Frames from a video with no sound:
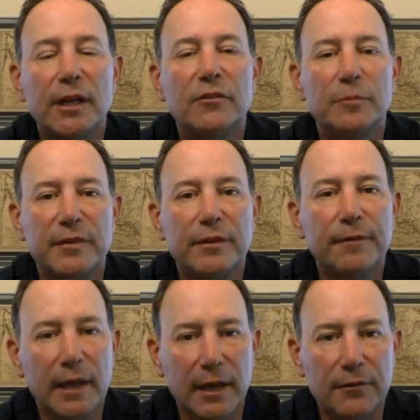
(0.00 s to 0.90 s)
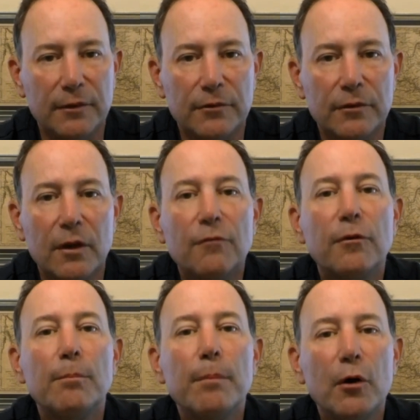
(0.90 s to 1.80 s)
in specific cases, for
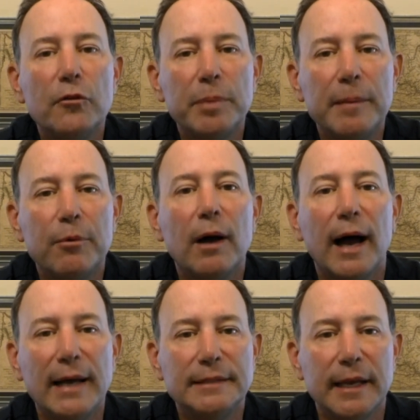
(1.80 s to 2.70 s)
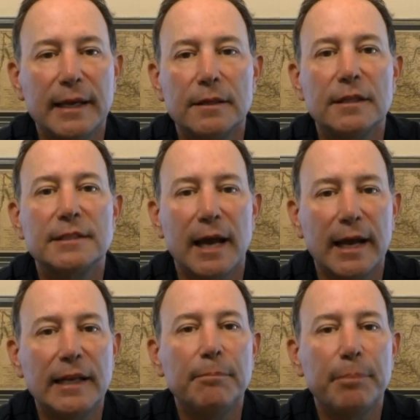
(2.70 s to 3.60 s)
most people, I take the
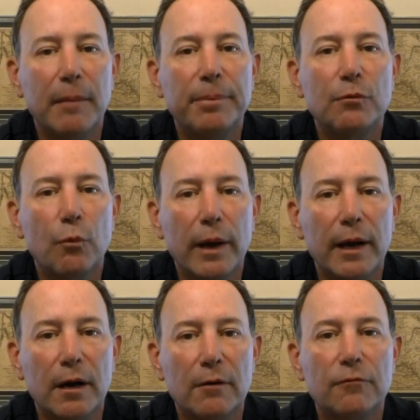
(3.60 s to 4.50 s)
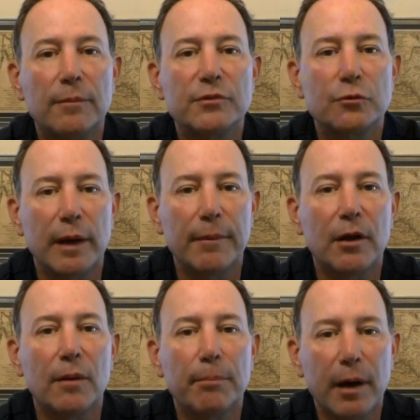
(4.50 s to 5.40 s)
tiny bump in wear from ceramic
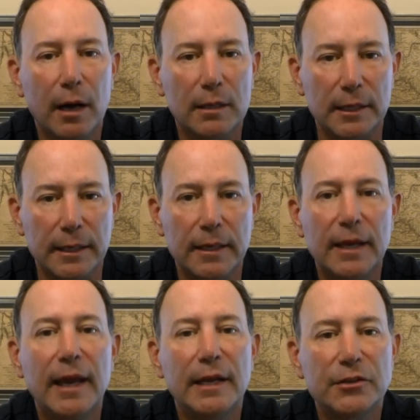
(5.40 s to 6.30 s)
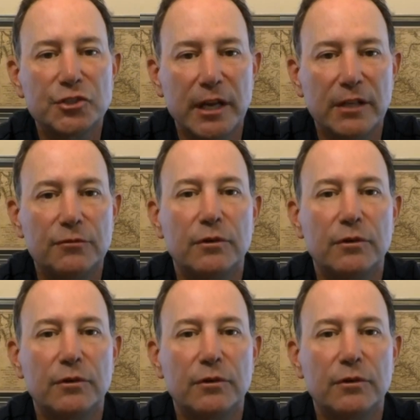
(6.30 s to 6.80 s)
on poly in exchange